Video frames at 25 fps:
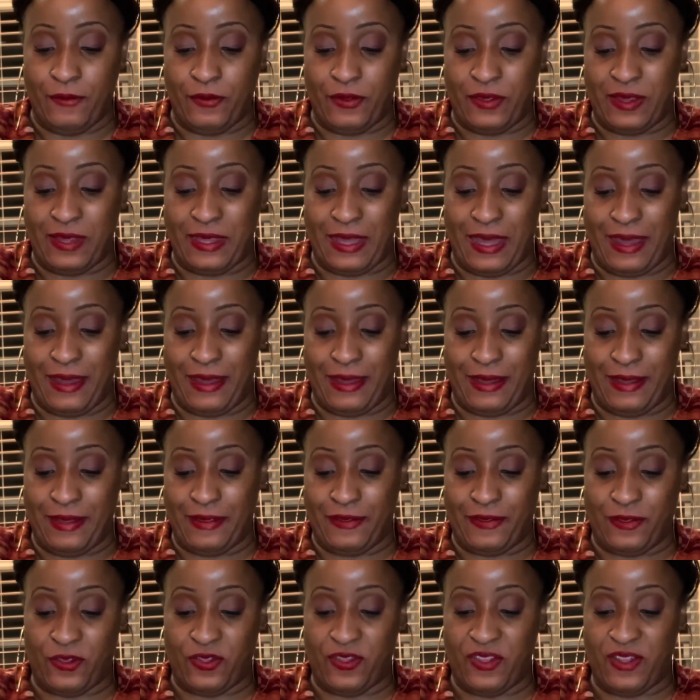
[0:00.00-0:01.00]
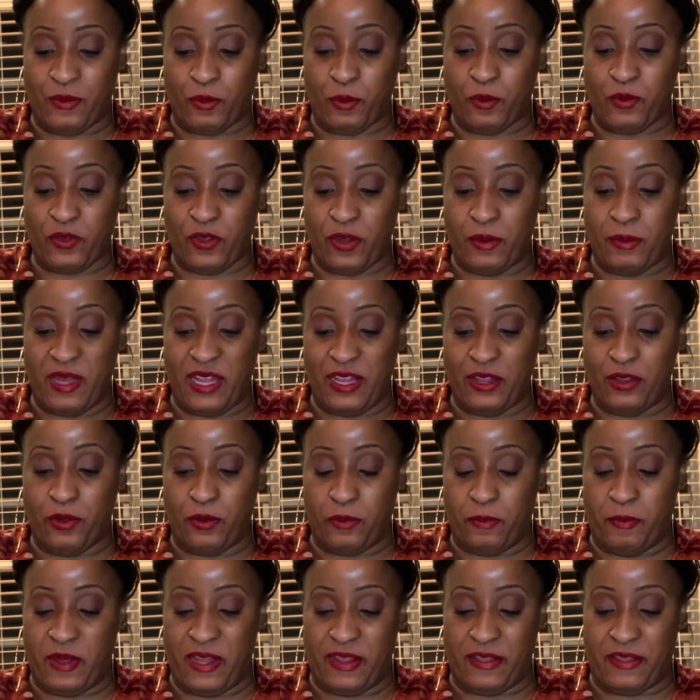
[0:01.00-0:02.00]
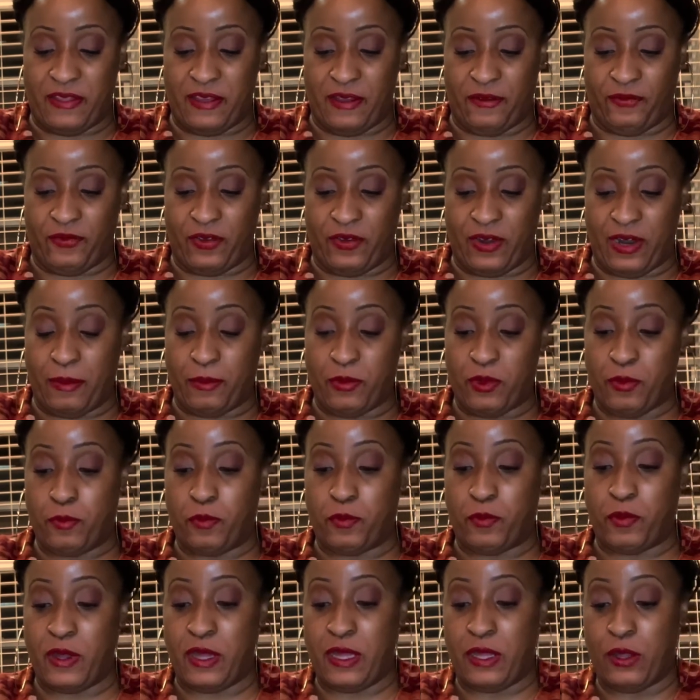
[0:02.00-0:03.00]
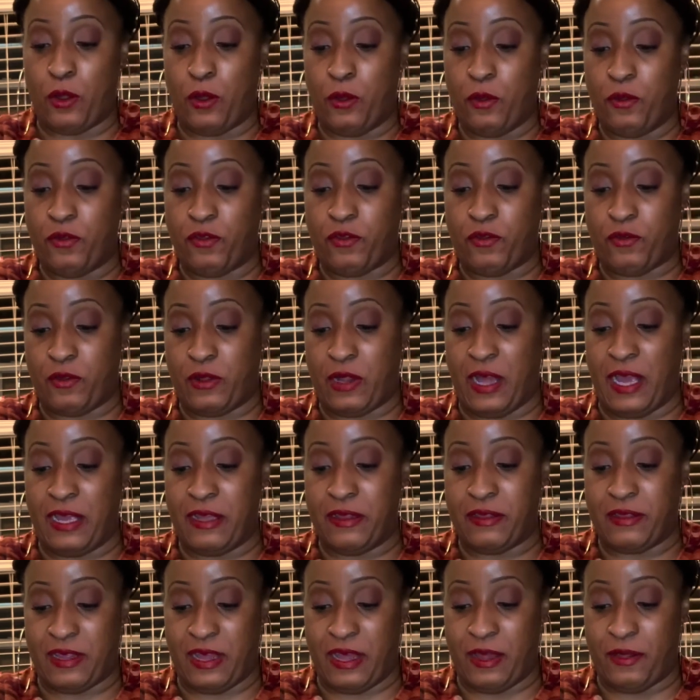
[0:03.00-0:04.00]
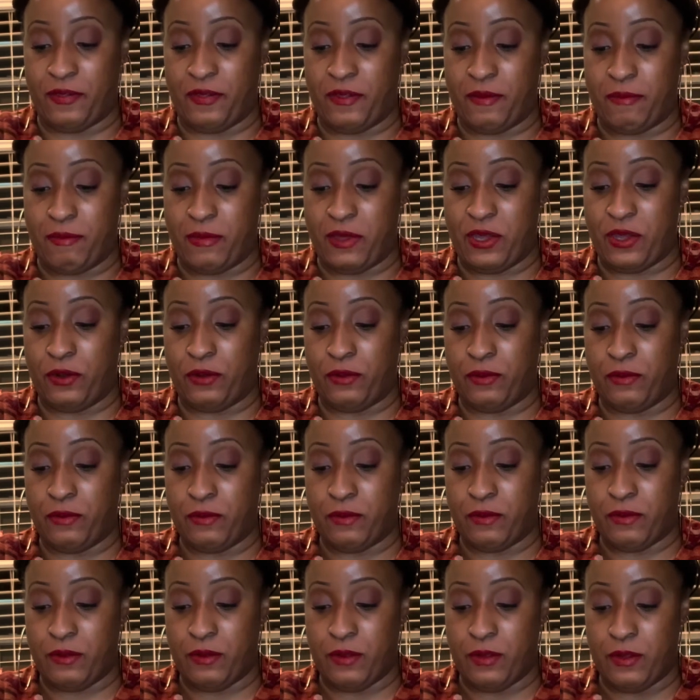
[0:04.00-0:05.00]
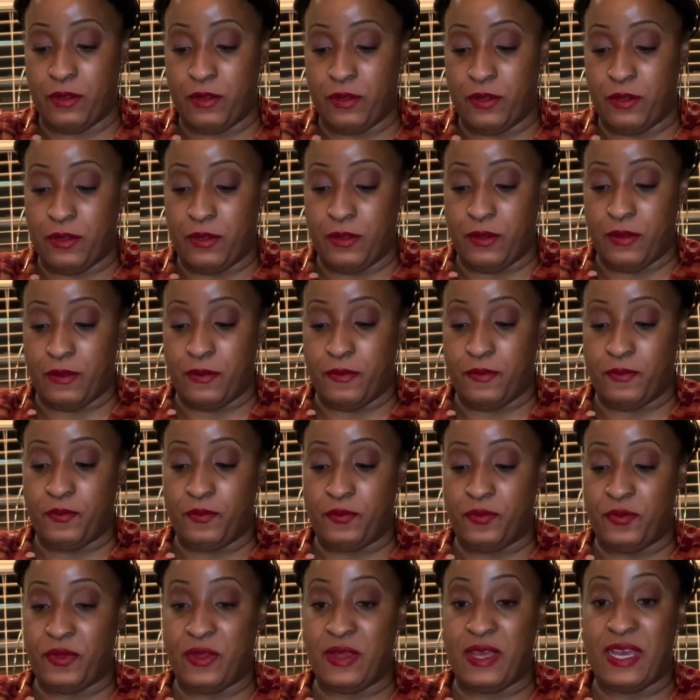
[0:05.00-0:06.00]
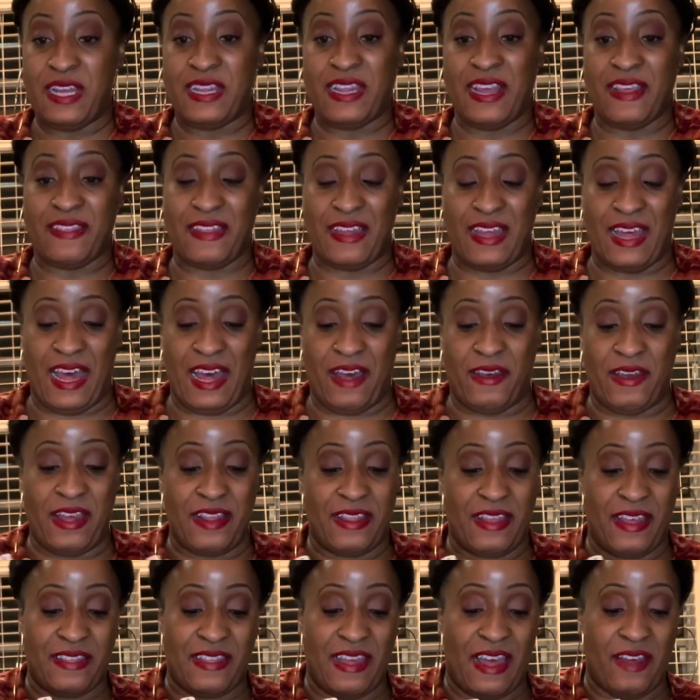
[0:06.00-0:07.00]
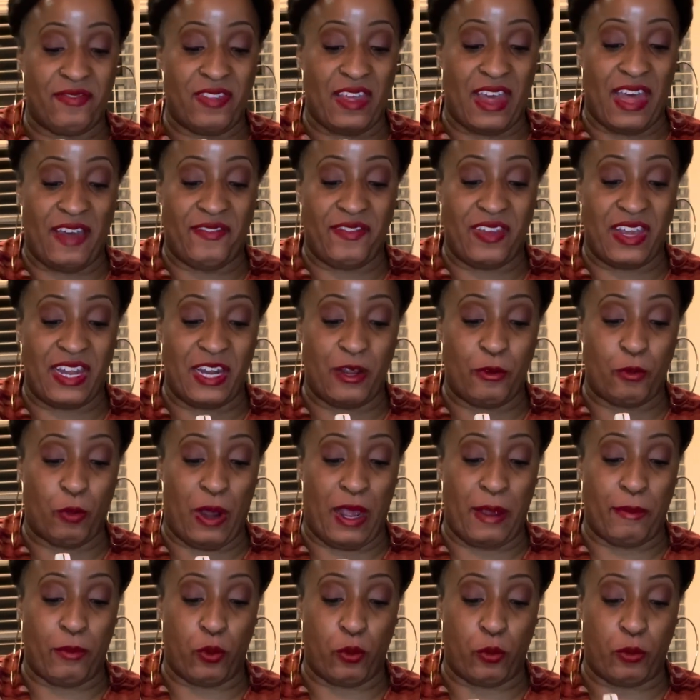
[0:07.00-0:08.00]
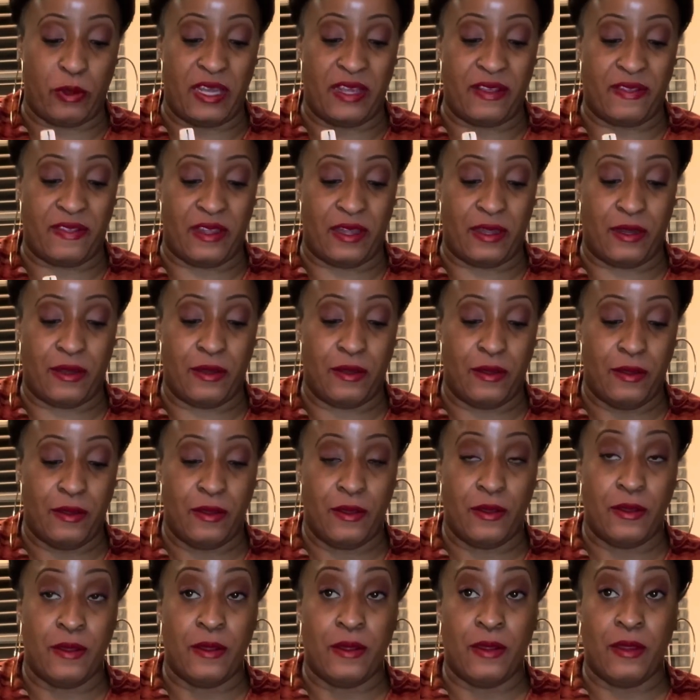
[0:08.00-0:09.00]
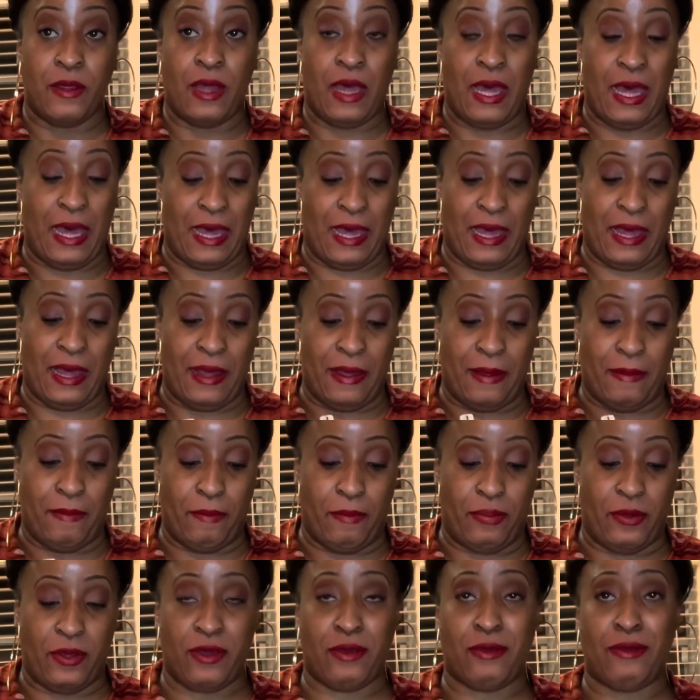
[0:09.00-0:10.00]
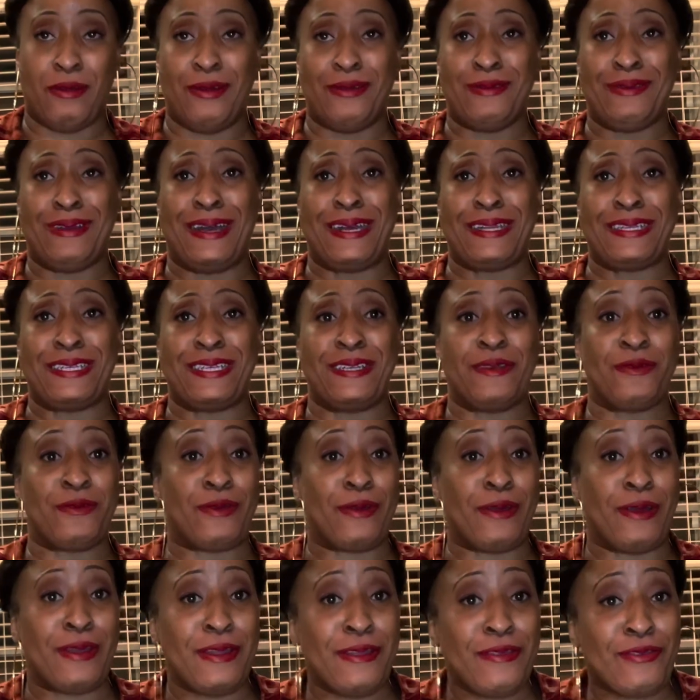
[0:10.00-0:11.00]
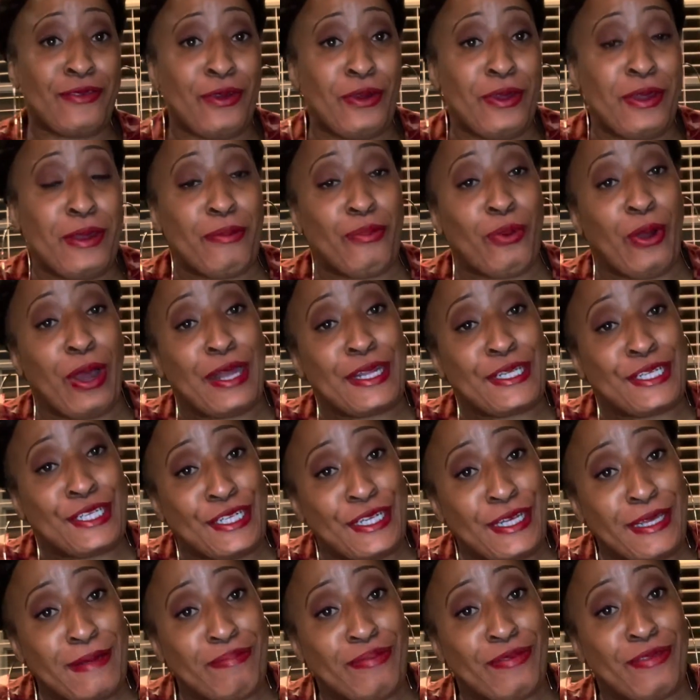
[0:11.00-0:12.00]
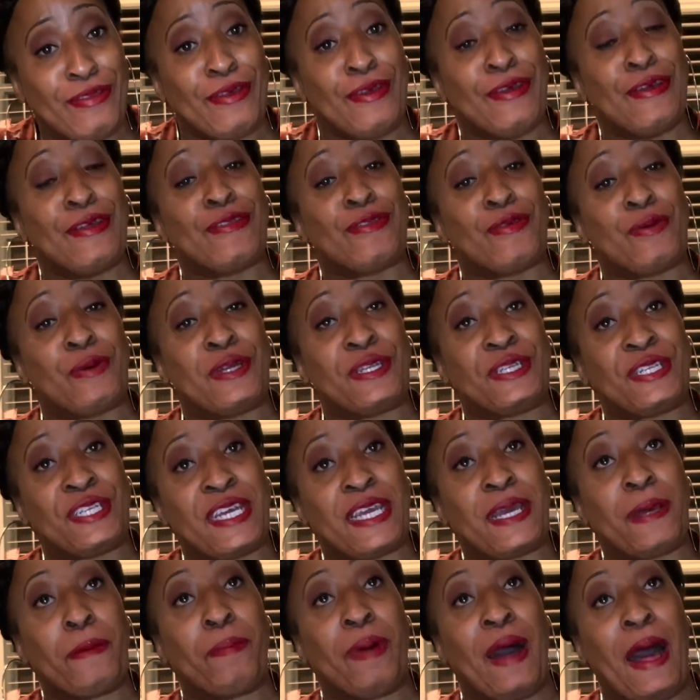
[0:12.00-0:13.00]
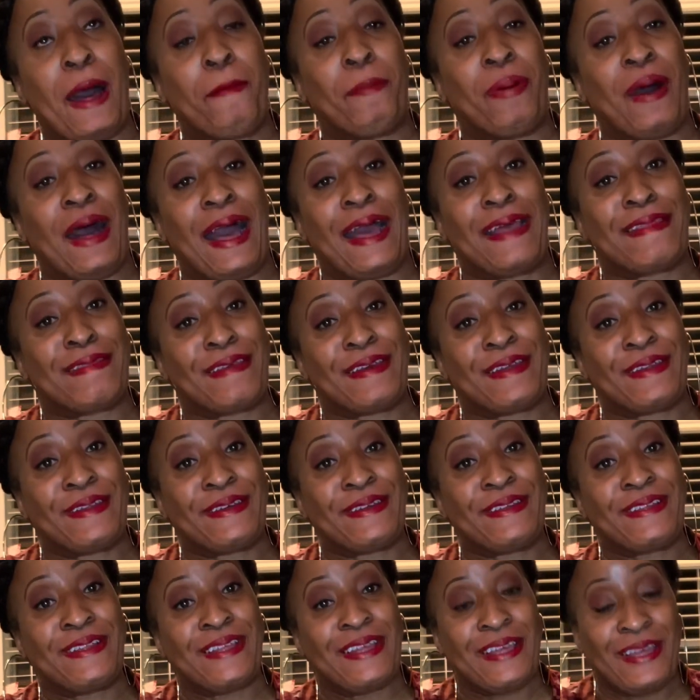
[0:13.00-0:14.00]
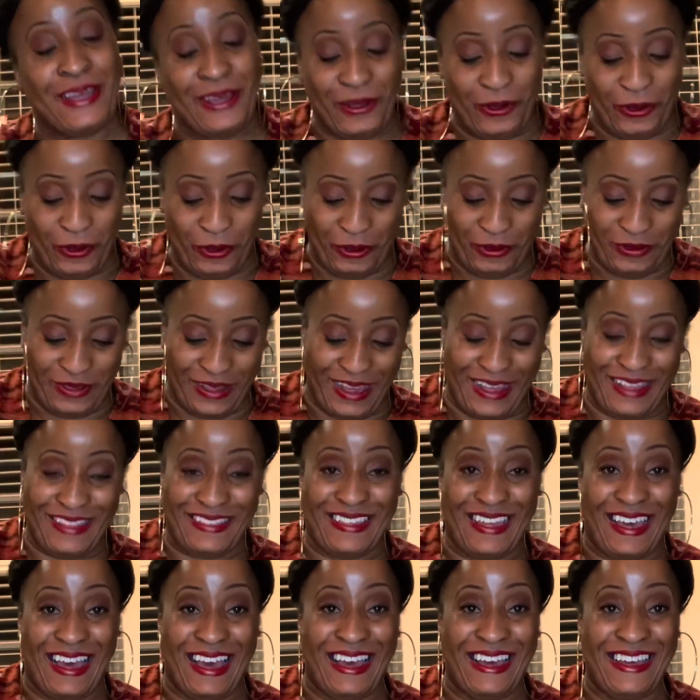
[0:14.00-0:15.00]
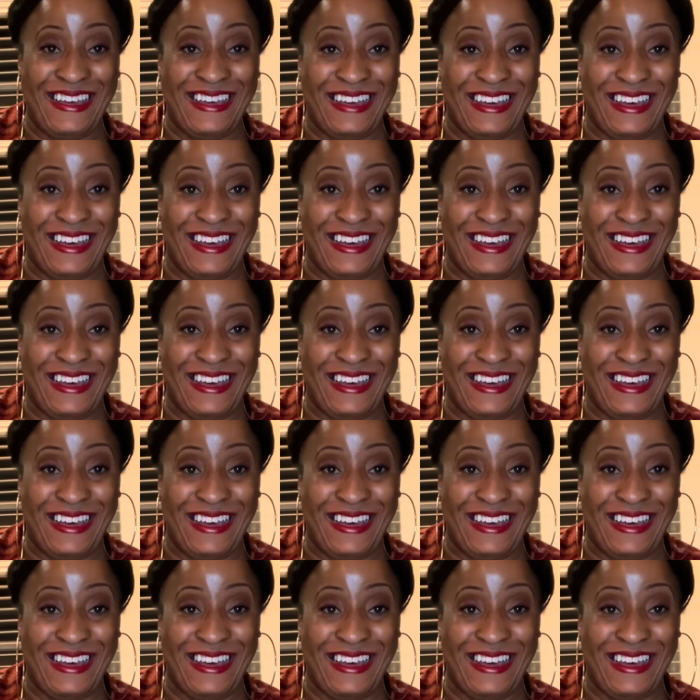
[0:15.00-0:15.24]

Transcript: Yes, this one's gonna be a little bit different. I'm gonna put holes right down the middle. It doesn't have to have any rhyme or reason. But girl, you got chips. Girl, this girl brought chips to a chicken pot pie dinner. Who does that?